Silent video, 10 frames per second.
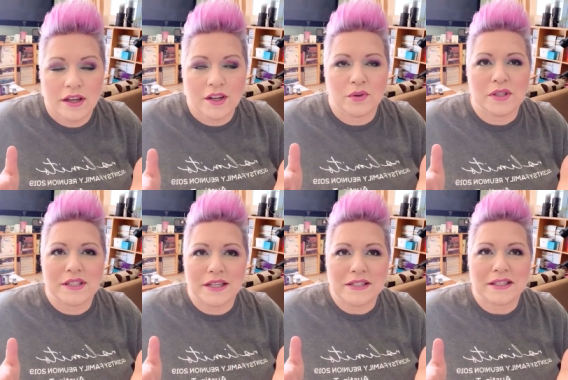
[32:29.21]
I know in
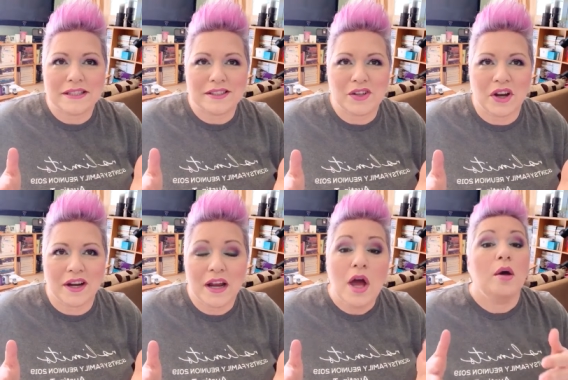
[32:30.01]
Scentsy this is
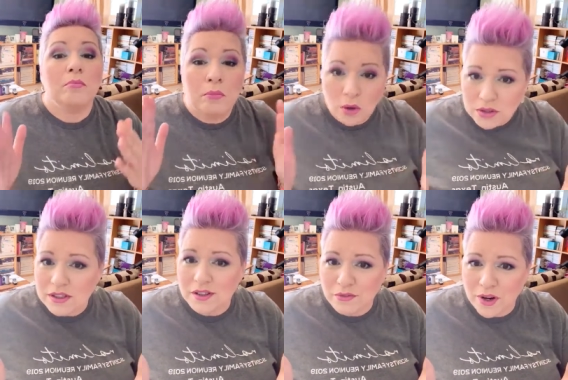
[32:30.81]
hard. Most
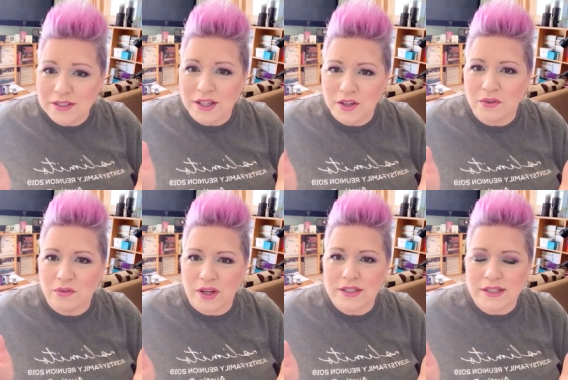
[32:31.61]
of the friends on your
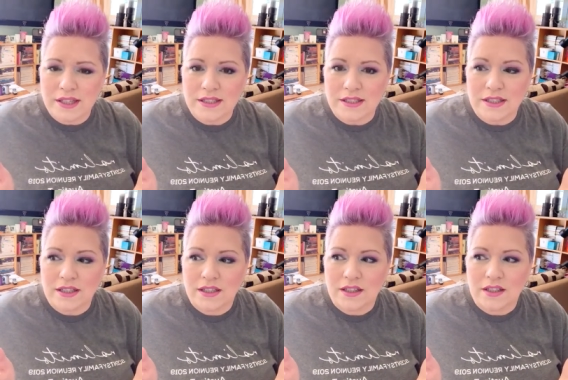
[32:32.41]
friends list
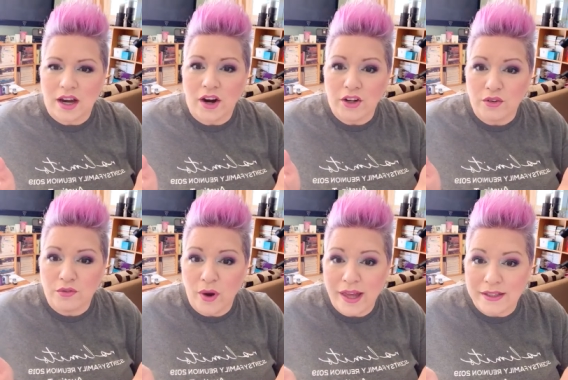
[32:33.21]
are your
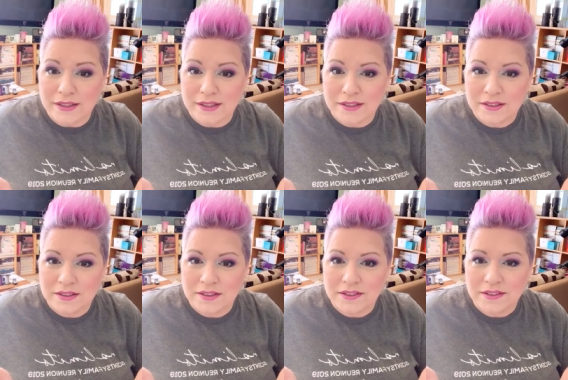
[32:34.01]
friends.
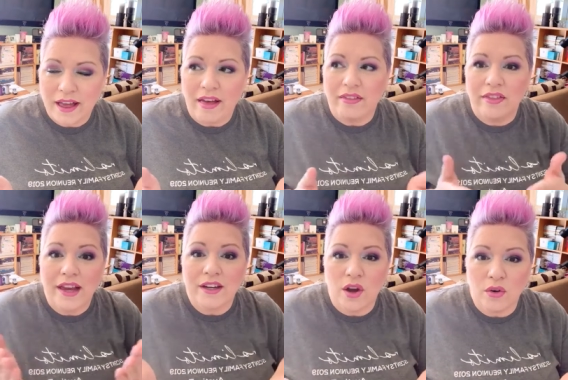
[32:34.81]

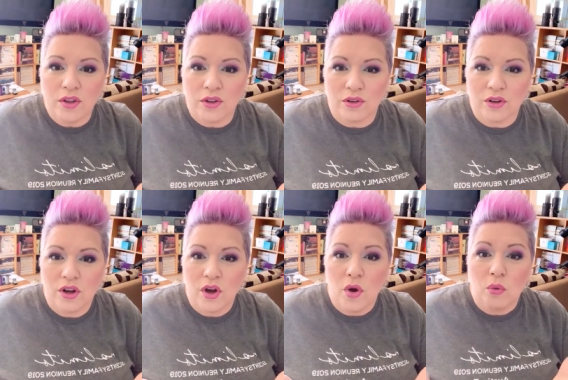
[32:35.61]
They know you.
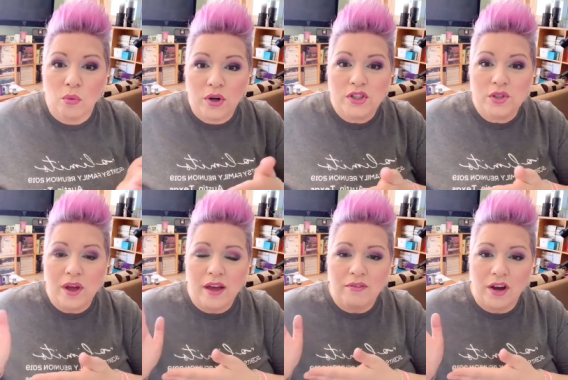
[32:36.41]
Would you
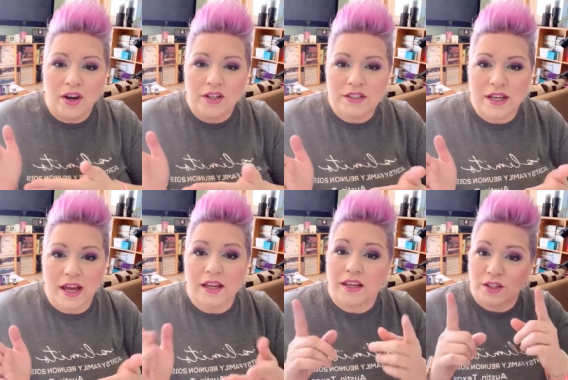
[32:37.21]
have a heart
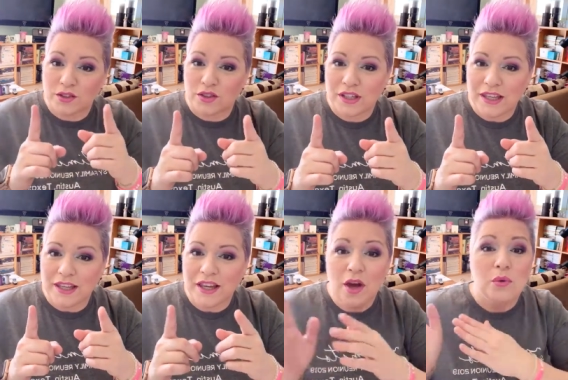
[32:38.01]
attack? Here's the key.